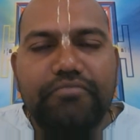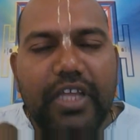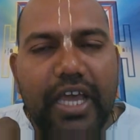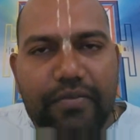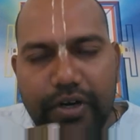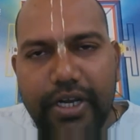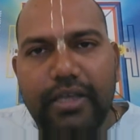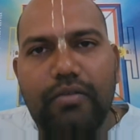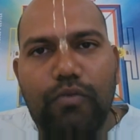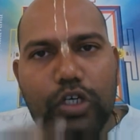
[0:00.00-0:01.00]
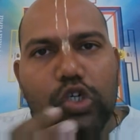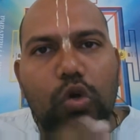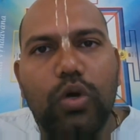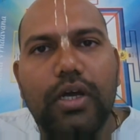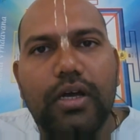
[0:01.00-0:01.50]
every day, one
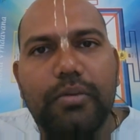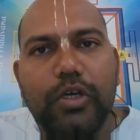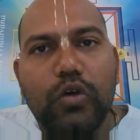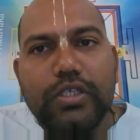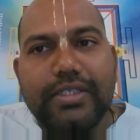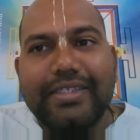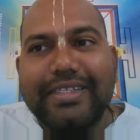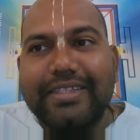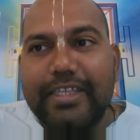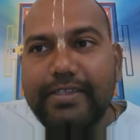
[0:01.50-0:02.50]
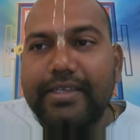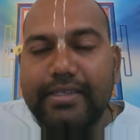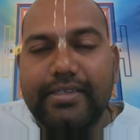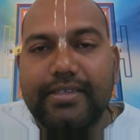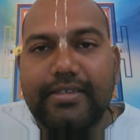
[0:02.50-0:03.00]
shloka, because this is
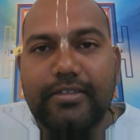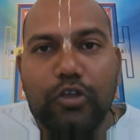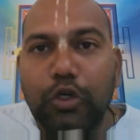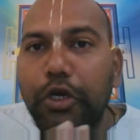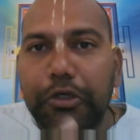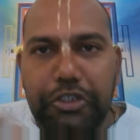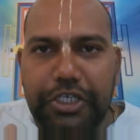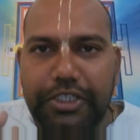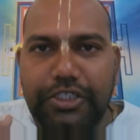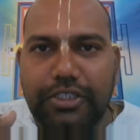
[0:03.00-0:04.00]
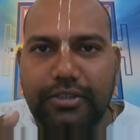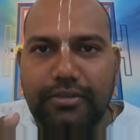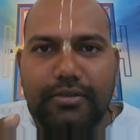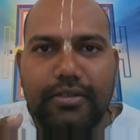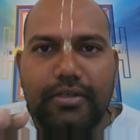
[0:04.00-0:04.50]
not going to change.
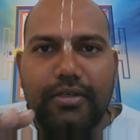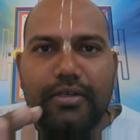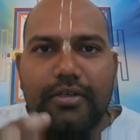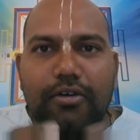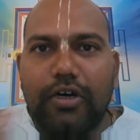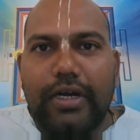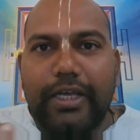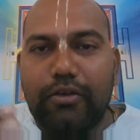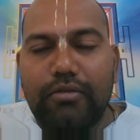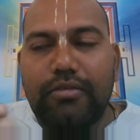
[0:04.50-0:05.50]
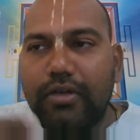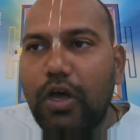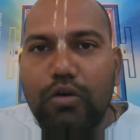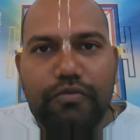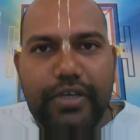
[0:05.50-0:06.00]
Or
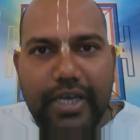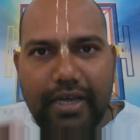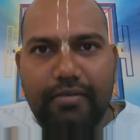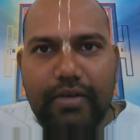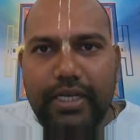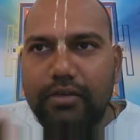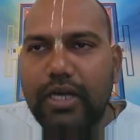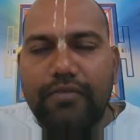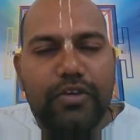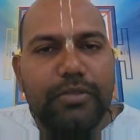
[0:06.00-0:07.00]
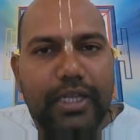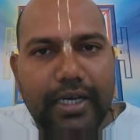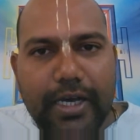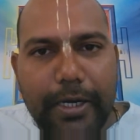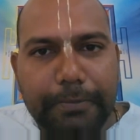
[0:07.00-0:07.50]
now we have I'm from
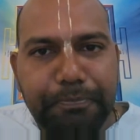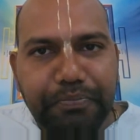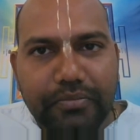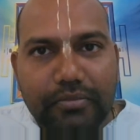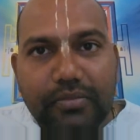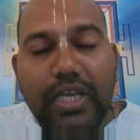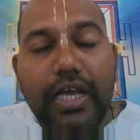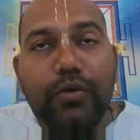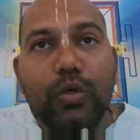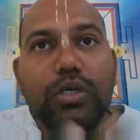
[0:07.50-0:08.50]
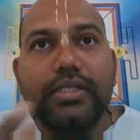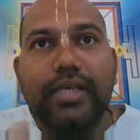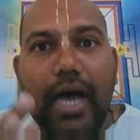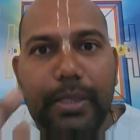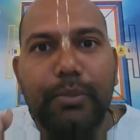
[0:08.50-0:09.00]
Telangana. It was
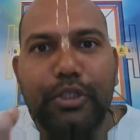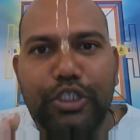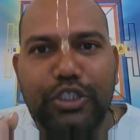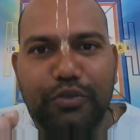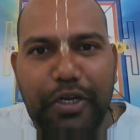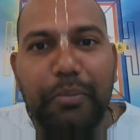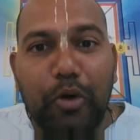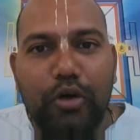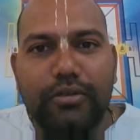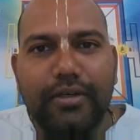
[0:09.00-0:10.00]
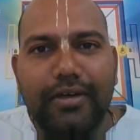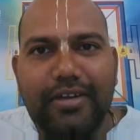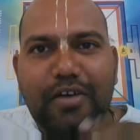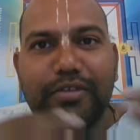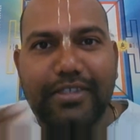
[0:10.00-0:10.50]
Andhra Pradesh when I born.
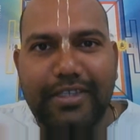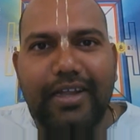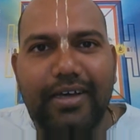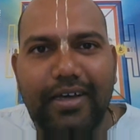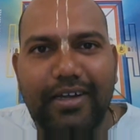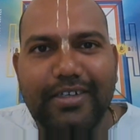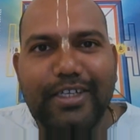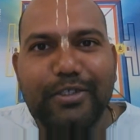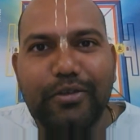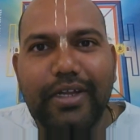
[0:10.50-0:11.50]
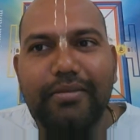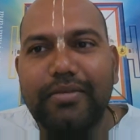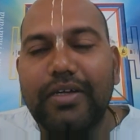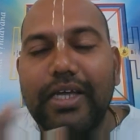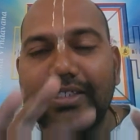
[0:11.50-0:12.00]
Now it's Telangana. So it
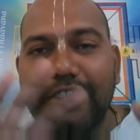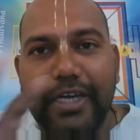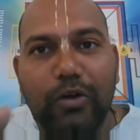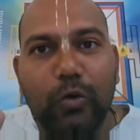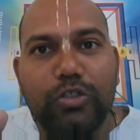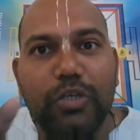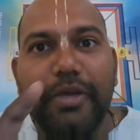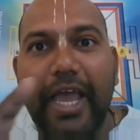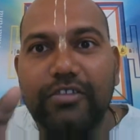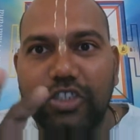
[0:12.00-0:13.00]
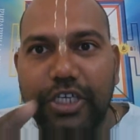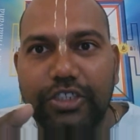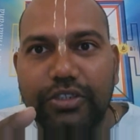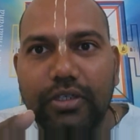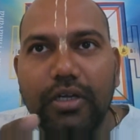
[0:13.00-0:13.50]
have, state rules, it may has
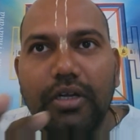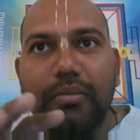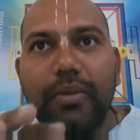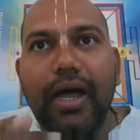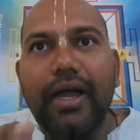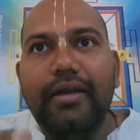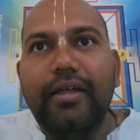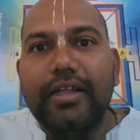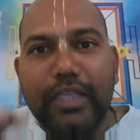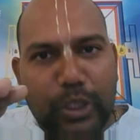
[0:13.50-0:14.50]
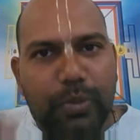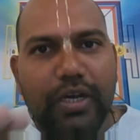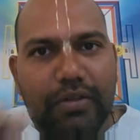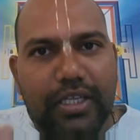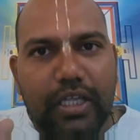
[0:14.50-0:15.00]
changed, But this
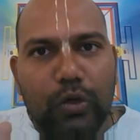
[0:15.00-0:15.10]
Bhagavad Gita